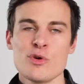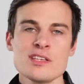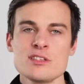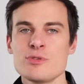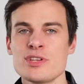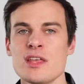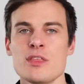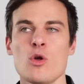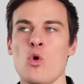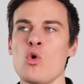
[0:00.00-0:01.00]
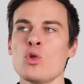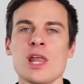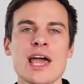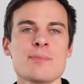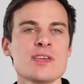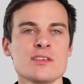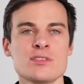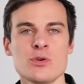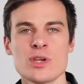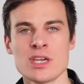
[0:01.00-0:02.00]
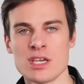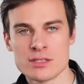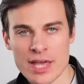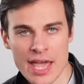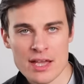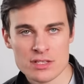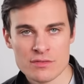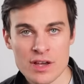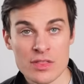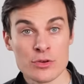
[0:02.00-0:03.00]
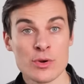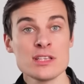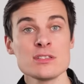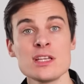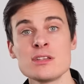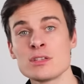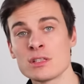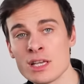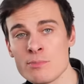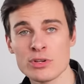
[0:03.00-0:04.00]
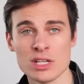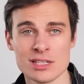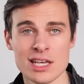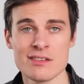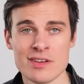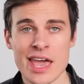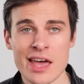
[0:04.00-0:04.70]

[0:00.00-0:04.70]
the Greens to pretend that all Labor is doing is the housing fund, the Greens need to deliberately leave